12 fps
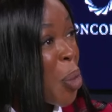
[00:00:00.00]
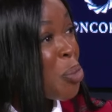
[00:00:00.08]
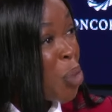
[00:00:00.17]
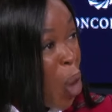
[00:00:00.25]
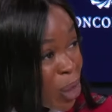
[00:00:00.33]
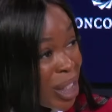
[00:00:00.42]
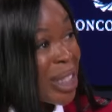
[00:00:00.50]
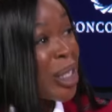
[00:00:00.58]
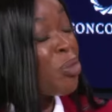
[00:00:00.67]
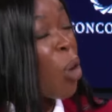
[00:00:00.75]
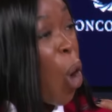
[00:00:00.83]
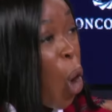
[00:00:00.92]
positive
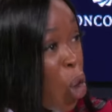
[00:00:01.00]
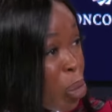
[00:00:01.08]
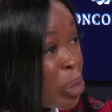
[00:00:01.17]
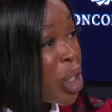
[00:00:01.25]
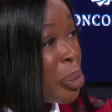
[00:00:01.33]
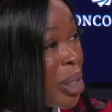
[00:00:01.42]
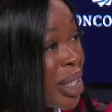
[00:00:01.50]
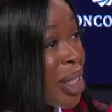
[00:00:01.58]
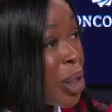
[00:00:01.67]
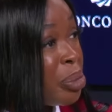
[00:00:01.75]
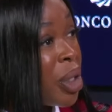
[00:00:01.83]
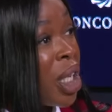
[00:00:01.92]

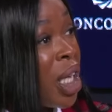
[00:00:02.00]
optimism.